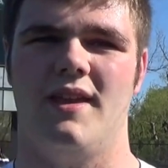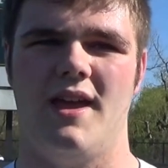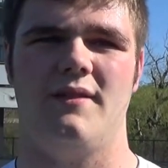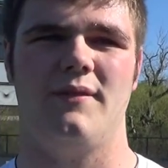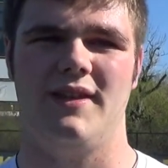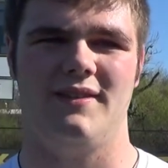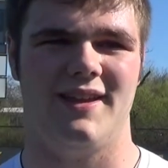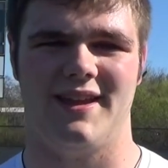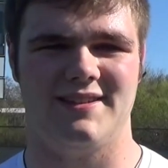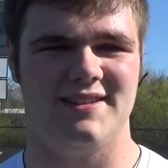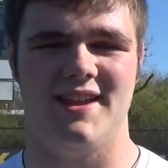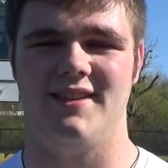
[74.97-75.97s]
Yeah, I mean, like
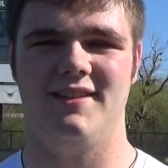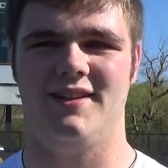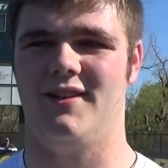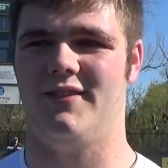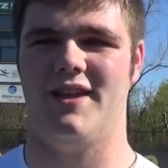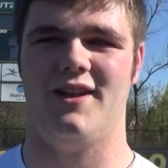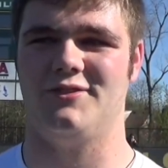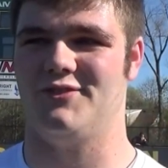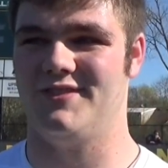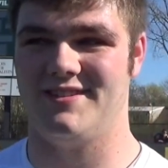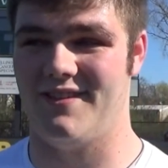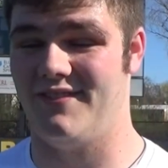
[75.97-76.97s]
I said, you know, that
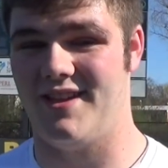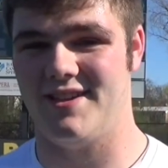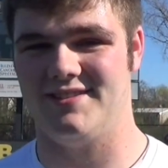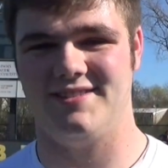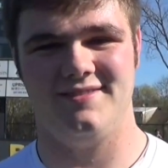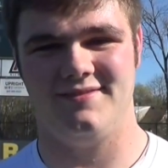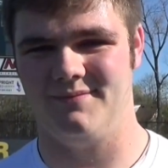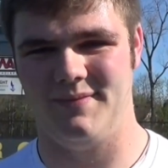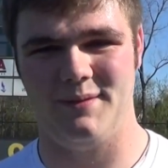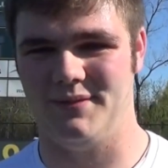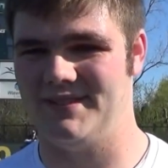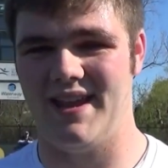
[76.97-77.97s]
107,000
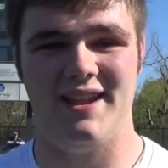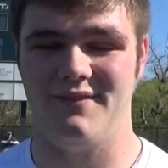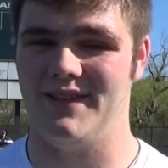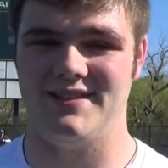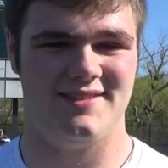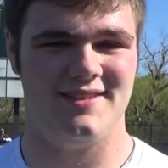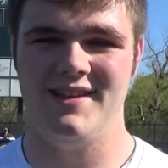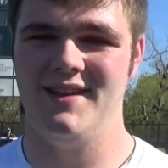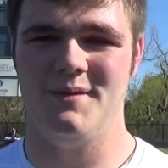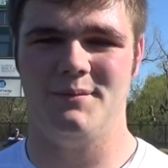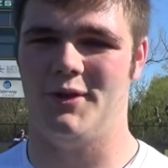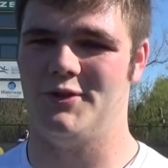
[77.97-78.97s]
people stadium that's
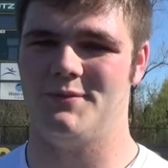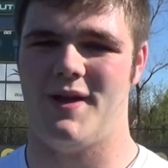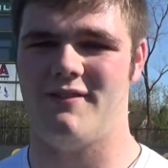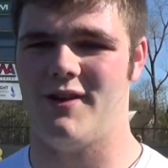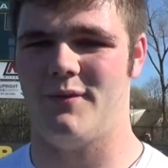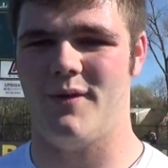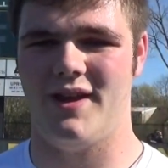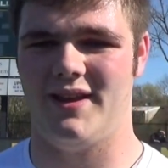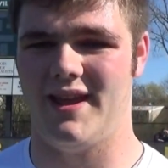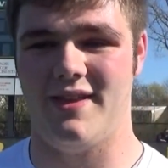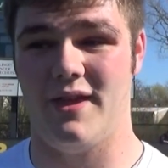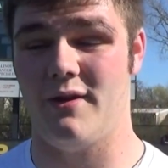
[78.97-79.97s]
blows your mind right away. And
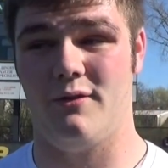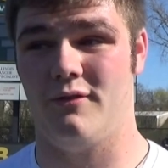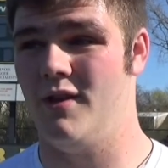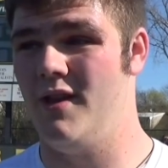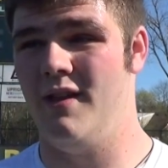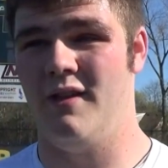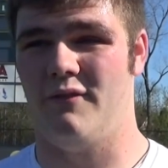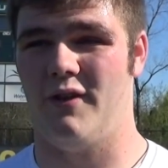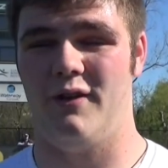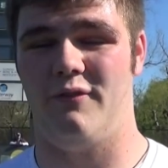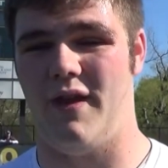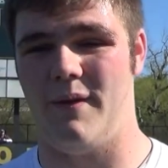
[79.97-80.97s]
again, they were
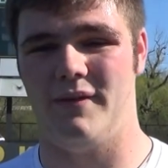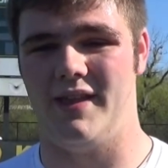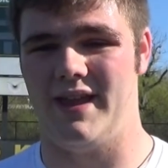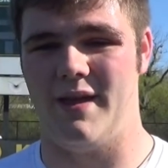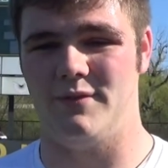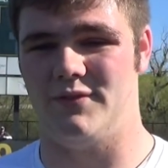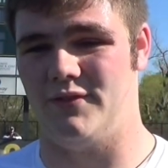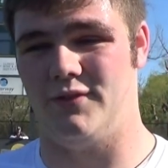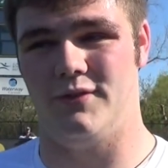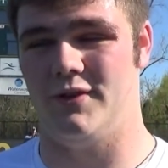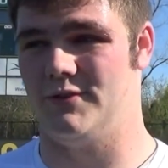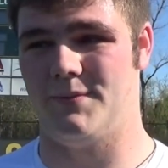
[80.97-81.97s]
very family-like atmosphere
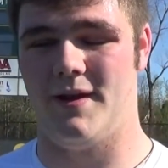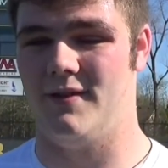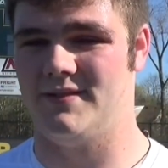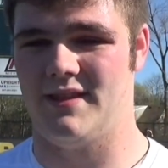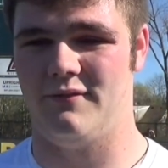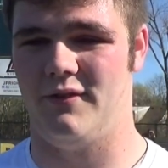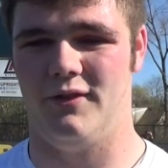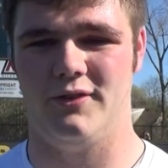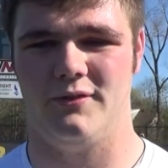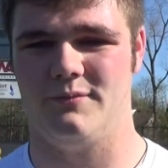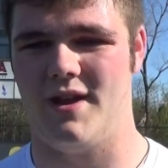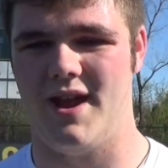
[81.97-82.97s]
too. There was parents on the field
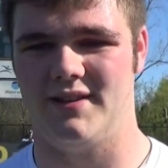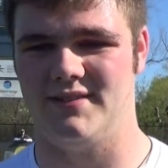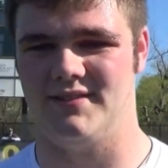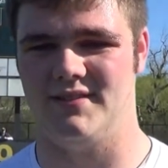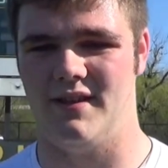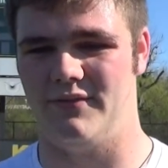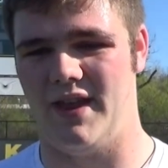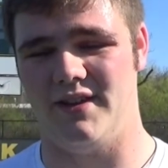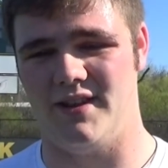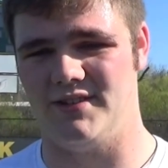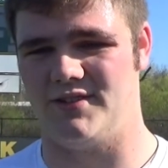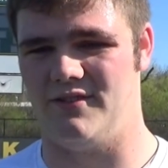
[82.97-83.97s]
during practice and stuff. They had
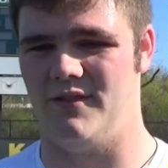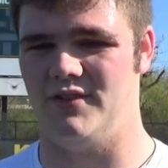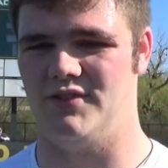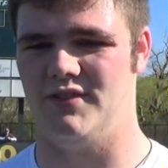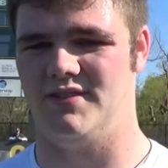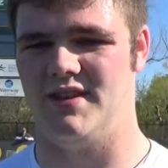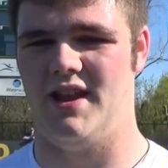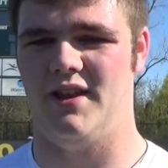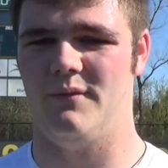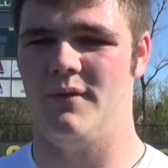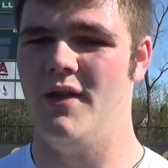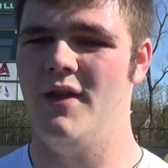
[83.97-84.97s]
a nice scrimmage in the stadium.